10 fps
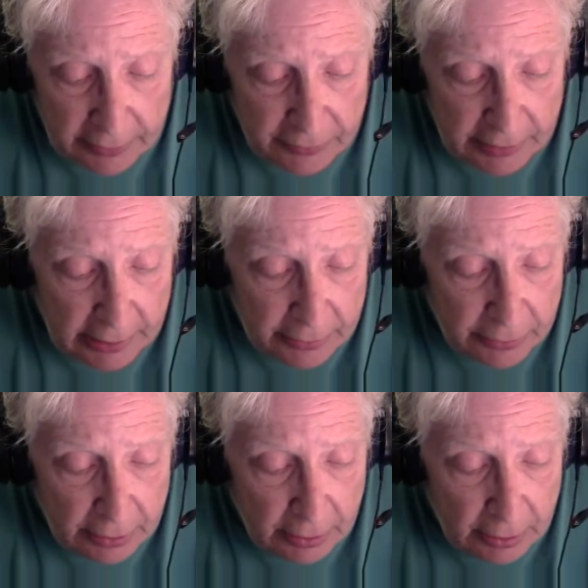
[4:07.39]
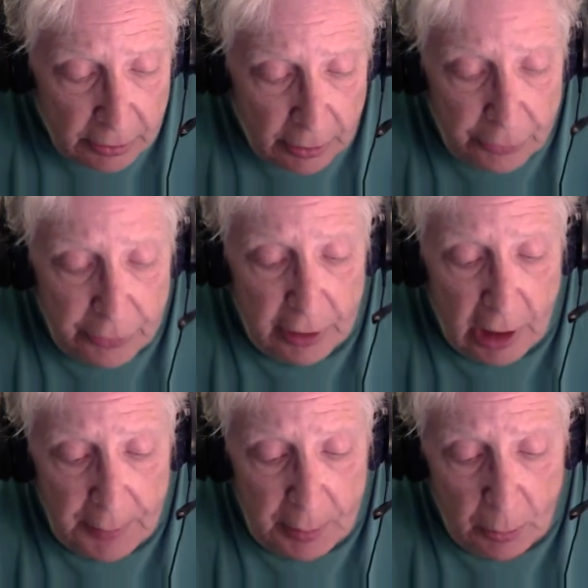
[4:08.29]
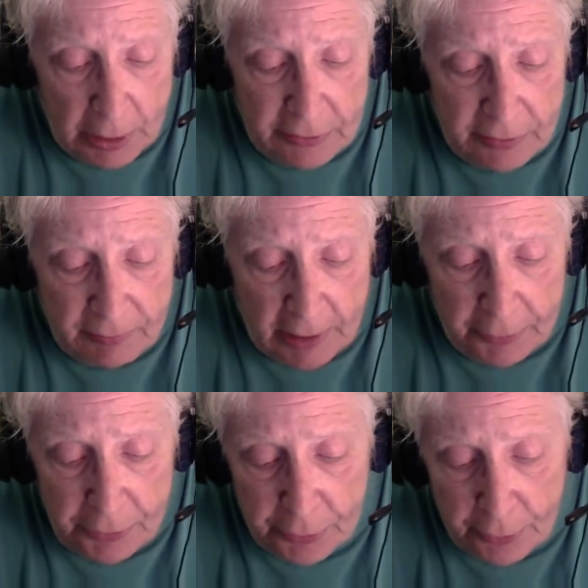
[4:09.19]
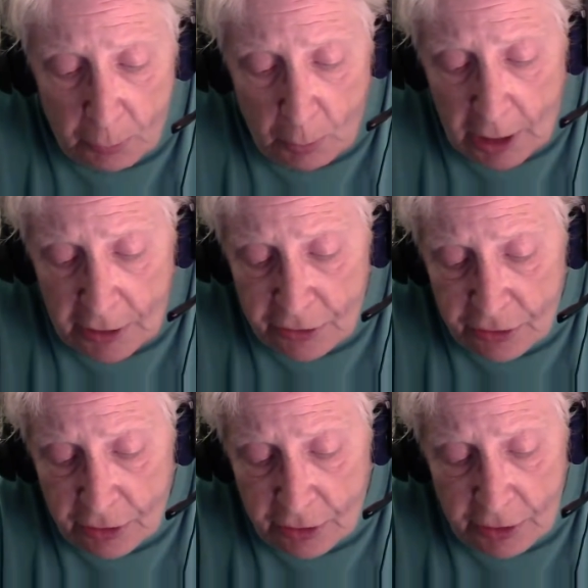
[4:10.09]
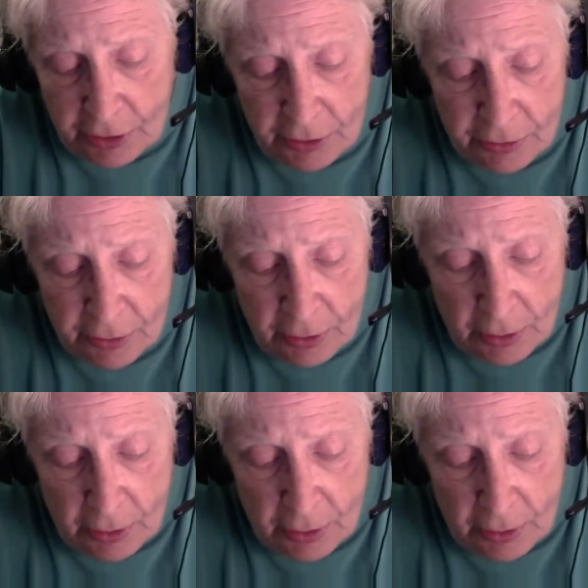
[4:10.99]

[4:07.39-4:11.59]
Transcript: It says no tsunami warnings, advisories, or watches